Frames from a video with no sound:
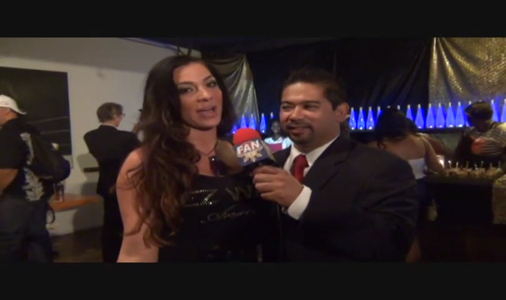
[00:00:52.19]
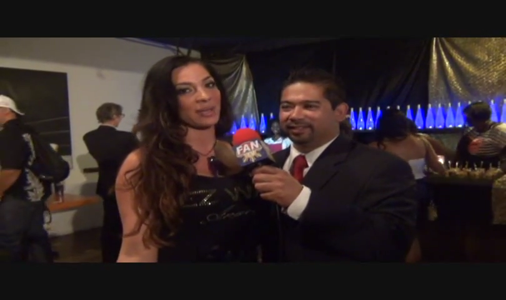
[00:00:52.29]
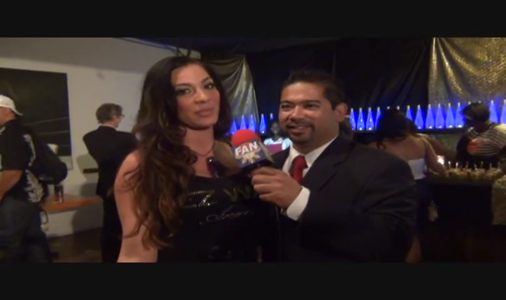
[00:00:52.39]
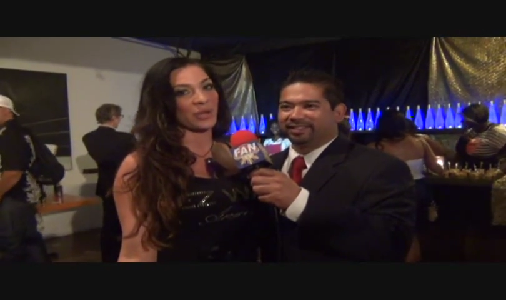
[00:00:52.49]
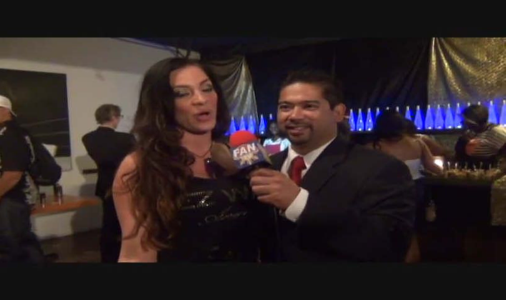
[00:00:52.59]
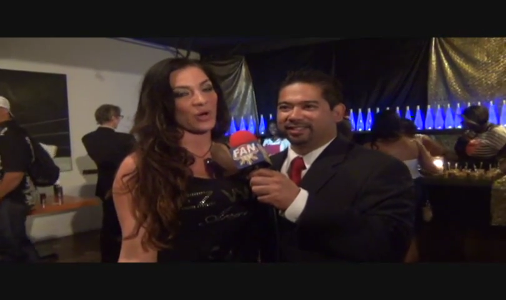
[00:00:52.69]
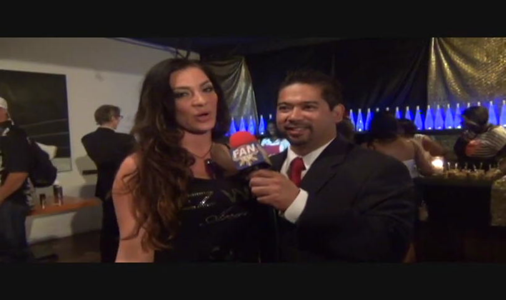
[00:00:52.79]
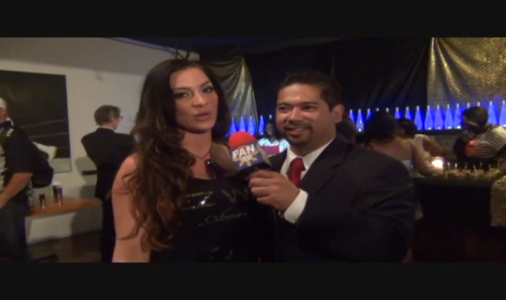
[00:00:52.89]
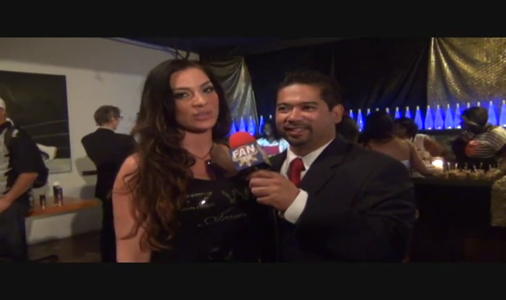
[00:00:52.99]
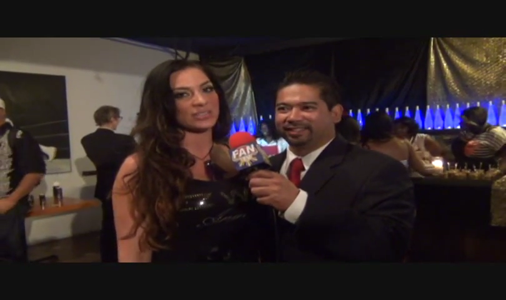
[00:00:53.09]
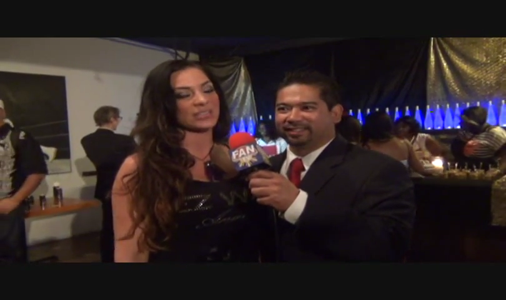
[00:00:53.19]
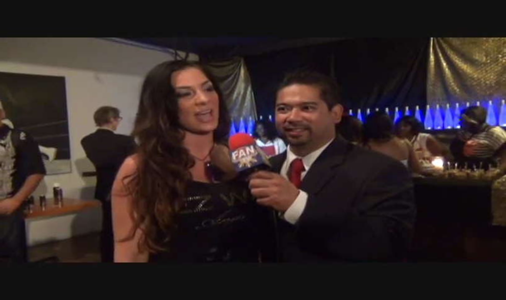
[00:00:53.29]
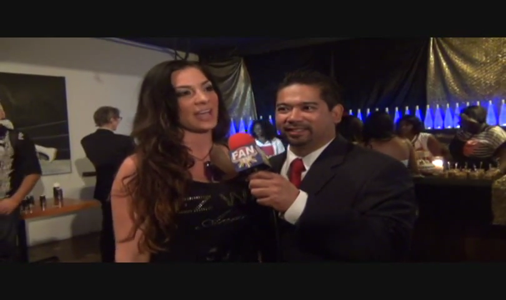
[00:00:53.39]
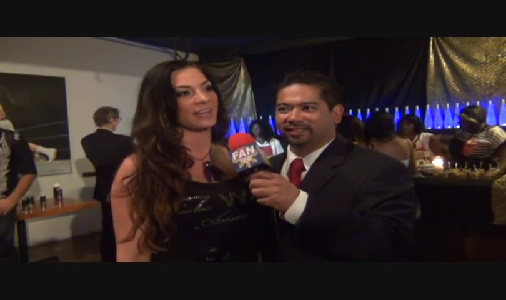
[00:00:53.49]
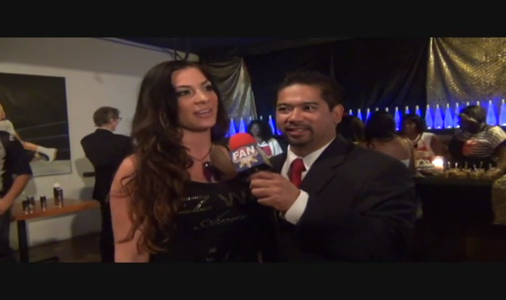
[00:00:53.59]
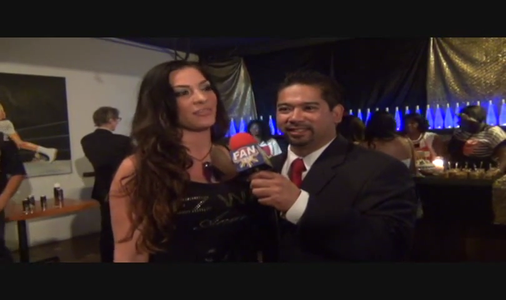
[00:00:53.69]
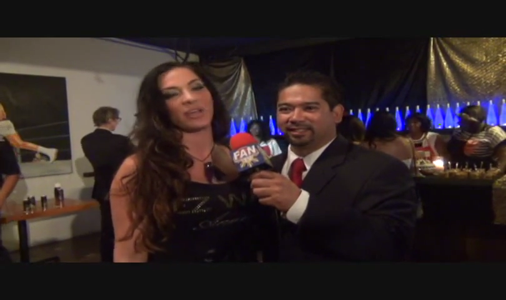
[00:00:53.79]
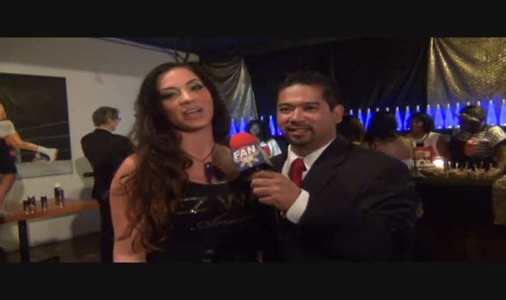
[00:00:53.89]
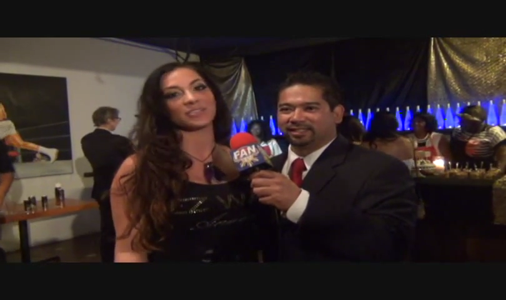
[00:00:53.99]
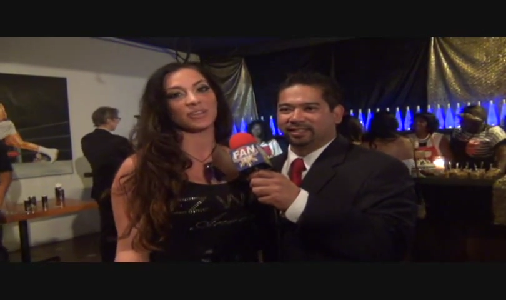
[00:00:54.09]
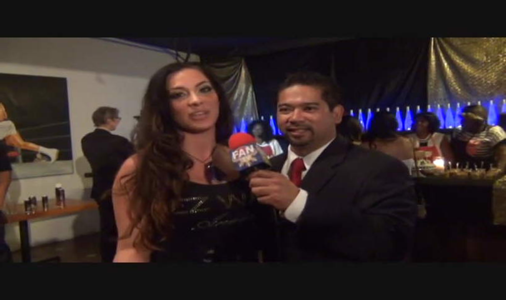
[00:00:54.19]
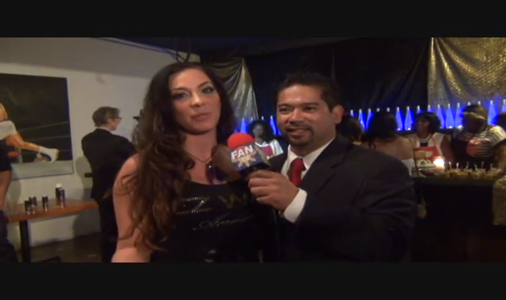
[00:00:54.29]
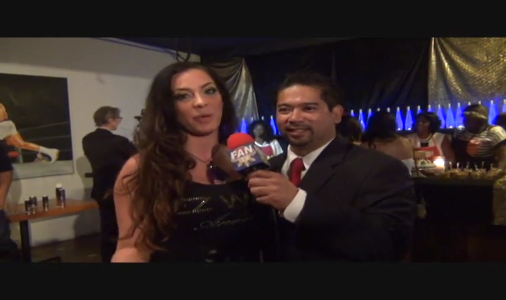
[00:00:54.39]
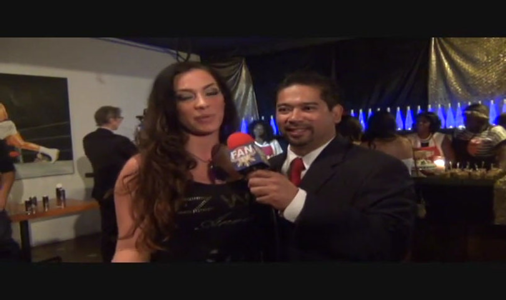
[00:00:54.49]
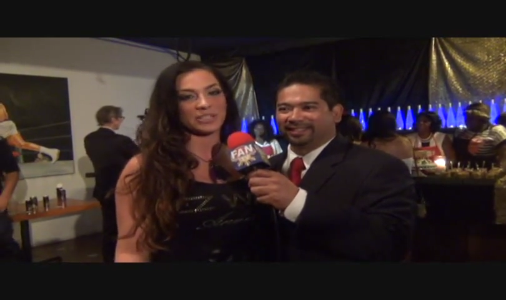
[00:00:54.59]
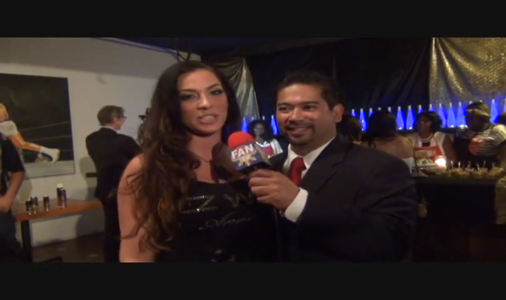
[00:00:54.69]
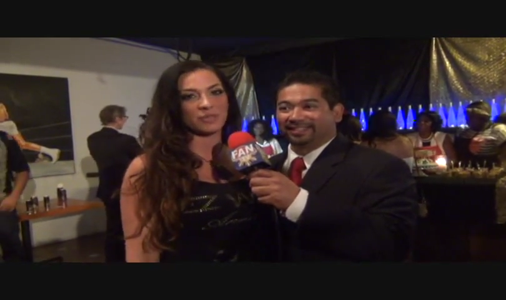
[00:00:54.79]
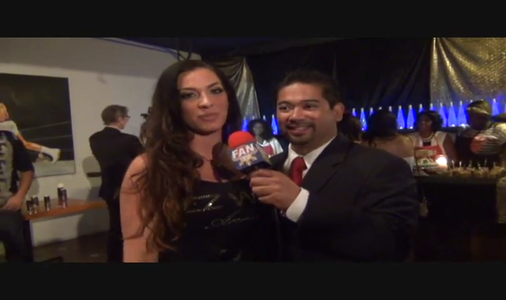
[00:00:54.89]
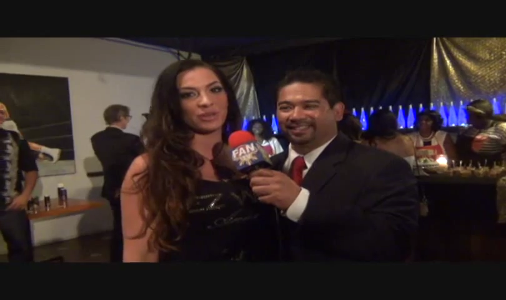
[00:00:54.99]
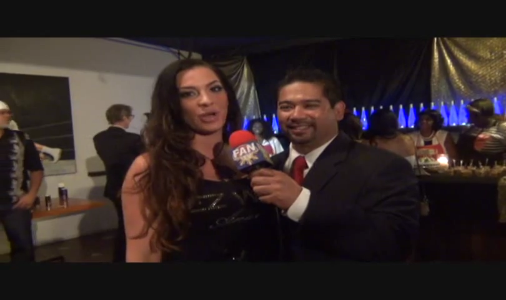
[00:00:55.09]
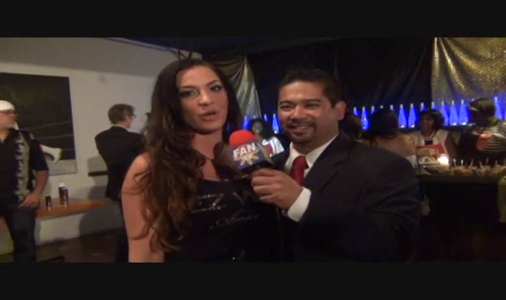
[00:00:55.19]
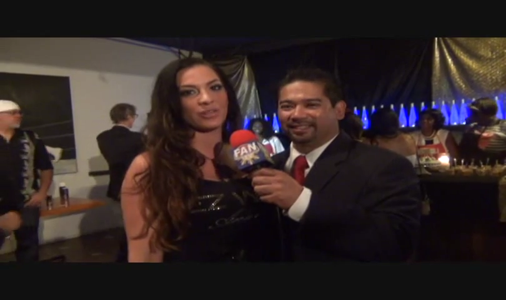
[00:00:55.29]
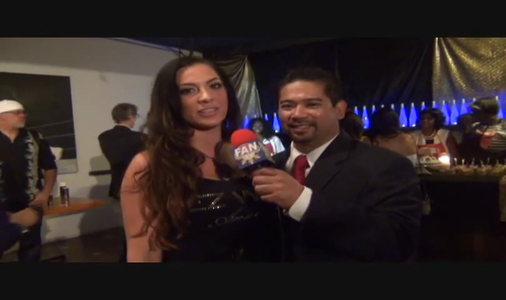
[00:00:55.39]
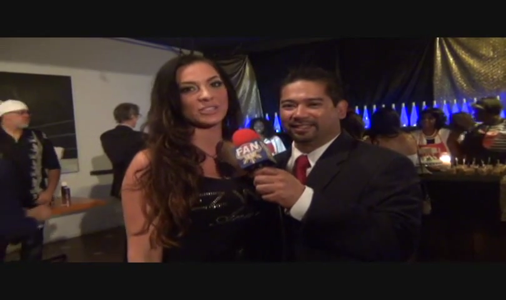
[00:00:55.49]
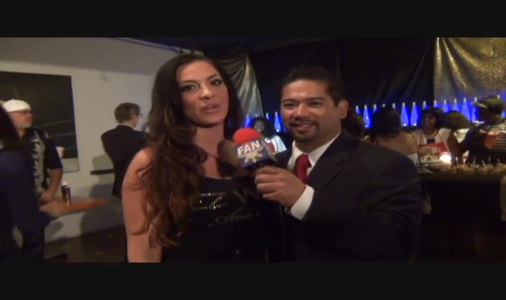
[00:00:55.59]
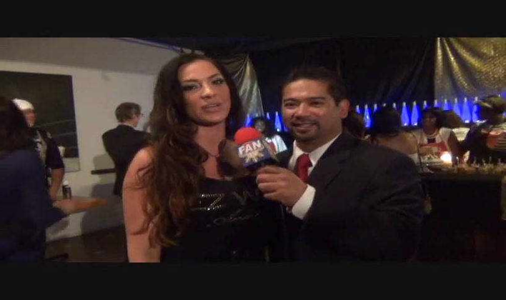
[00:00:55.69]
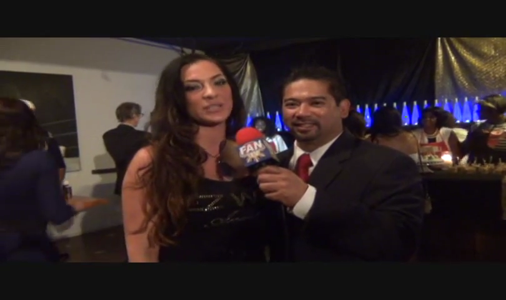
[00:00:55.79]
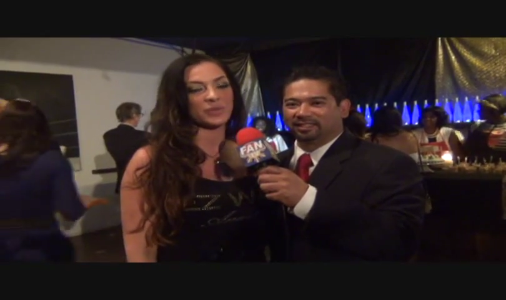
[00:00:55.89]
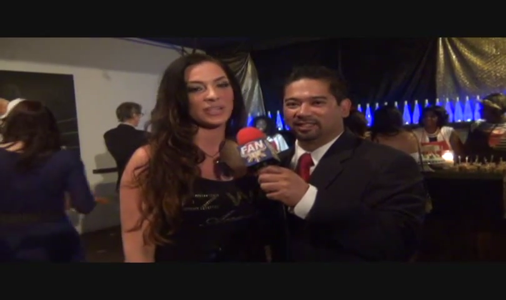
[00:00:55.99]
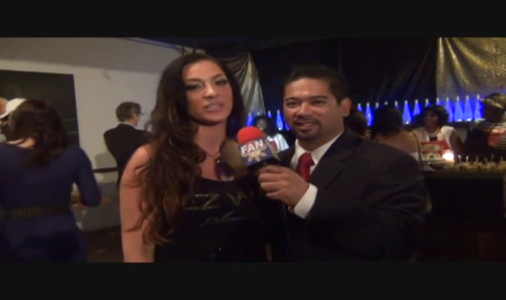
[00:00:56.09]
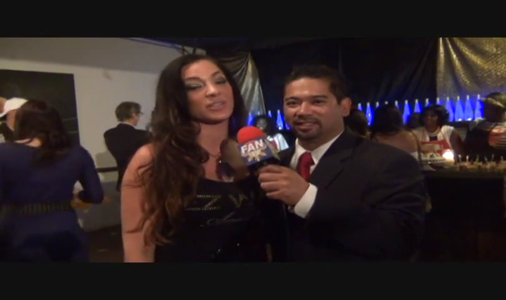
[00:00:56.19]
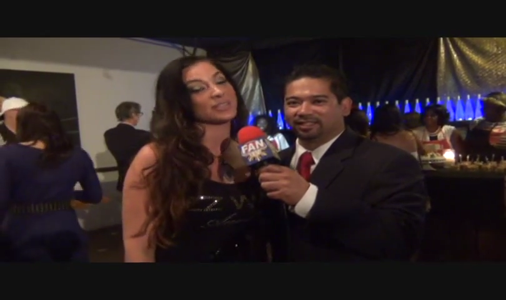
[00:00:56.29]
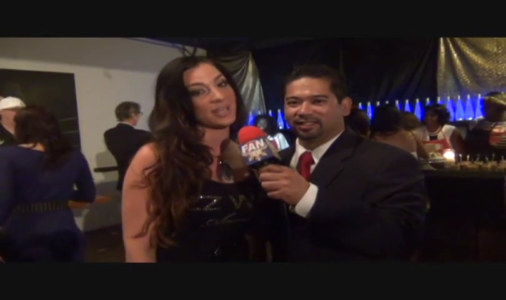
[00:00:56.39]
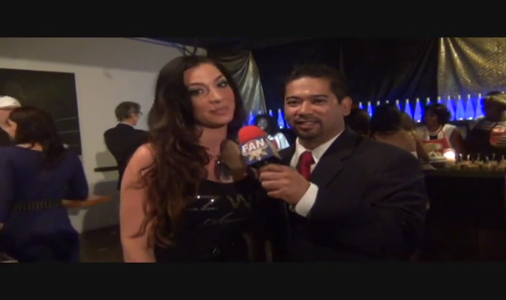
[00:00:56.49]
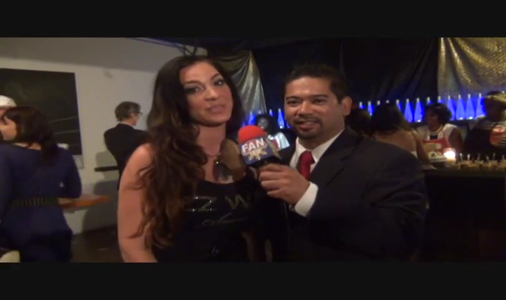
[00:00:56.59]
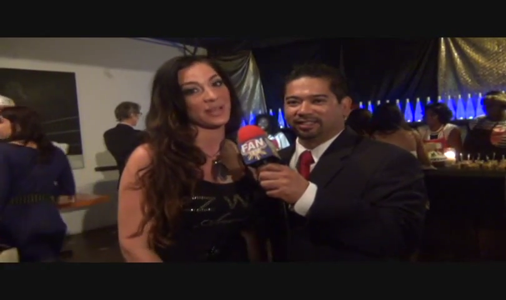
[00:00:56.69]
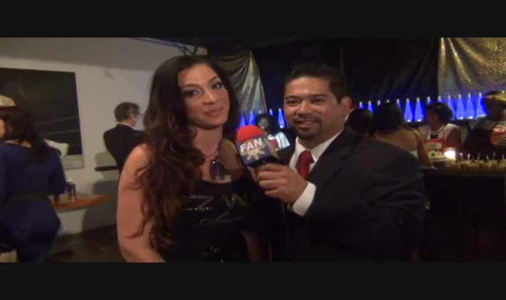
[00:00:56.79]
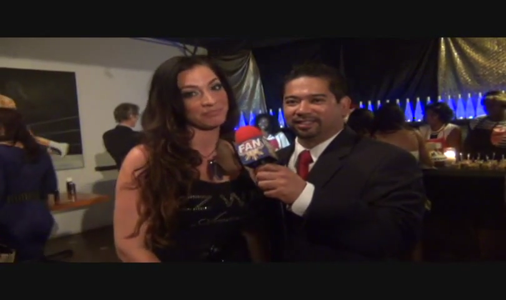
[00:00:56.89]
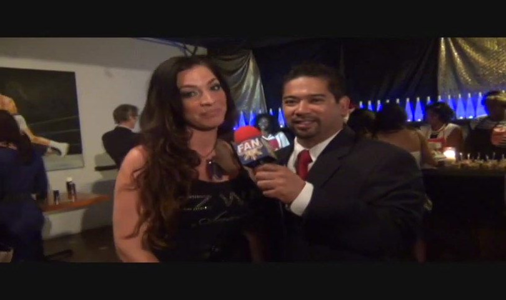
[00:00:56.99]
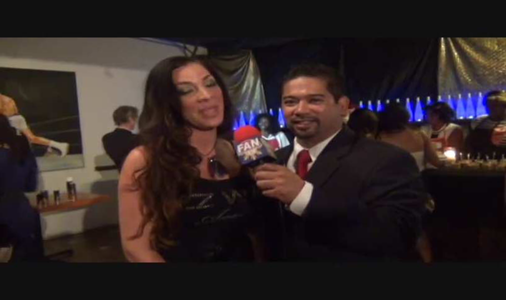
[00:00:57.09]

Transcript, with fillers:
Speaker 1: I am the co-host, and if you guys know anything about Bishop, you know the show gets pretty turned up. So